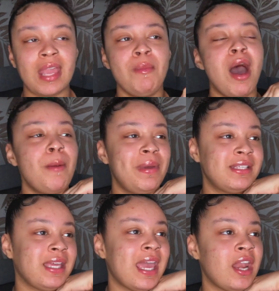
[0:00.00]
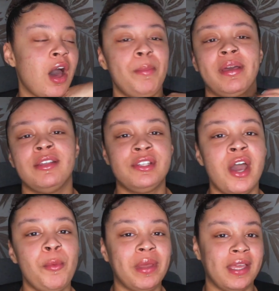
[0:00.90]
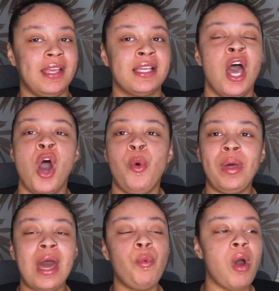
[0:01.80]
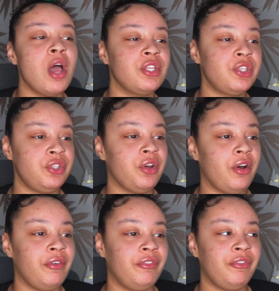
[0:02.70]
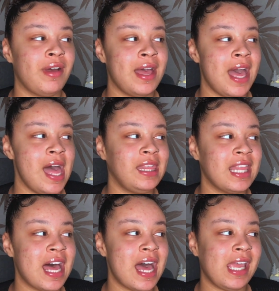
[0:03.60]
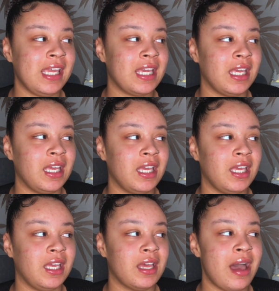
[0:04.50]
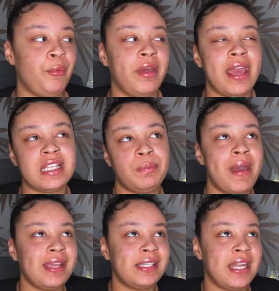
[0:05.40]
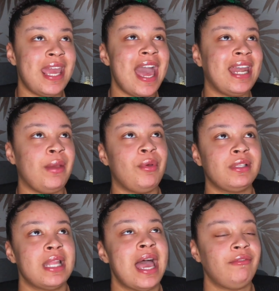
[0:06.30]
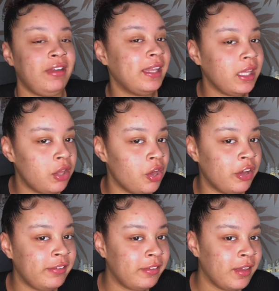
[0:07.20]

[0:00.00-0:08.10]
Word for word: My armpits are getting hot because when I watch stuff. And like, I wasn't expecting it, and it was like really good.